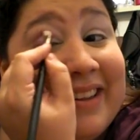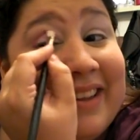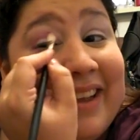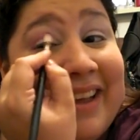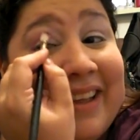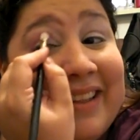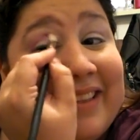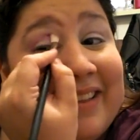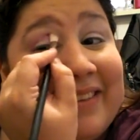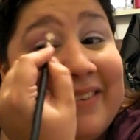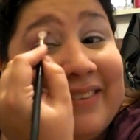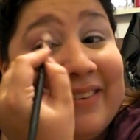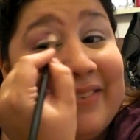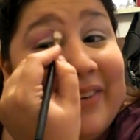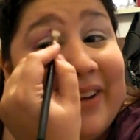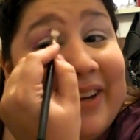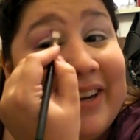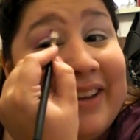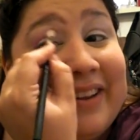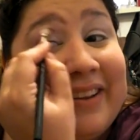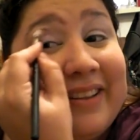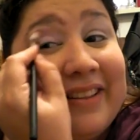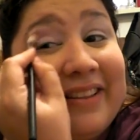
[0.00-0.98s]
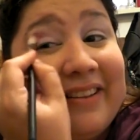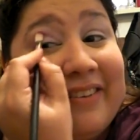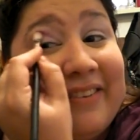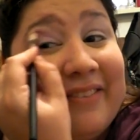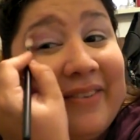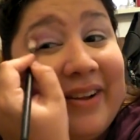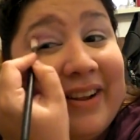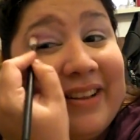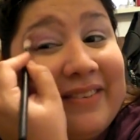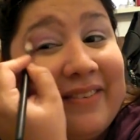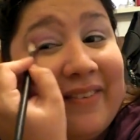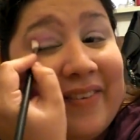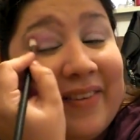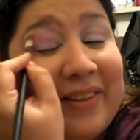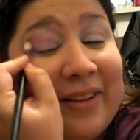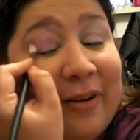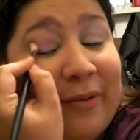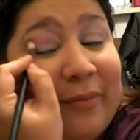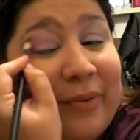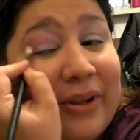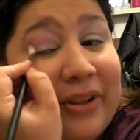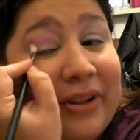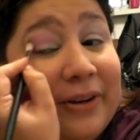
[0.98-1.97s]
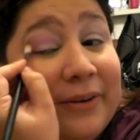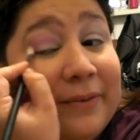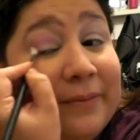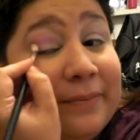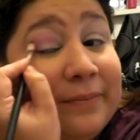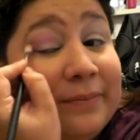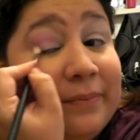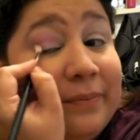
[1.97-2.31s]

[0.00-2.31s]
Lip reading: I thought that was funny. That reminds me of my little brother.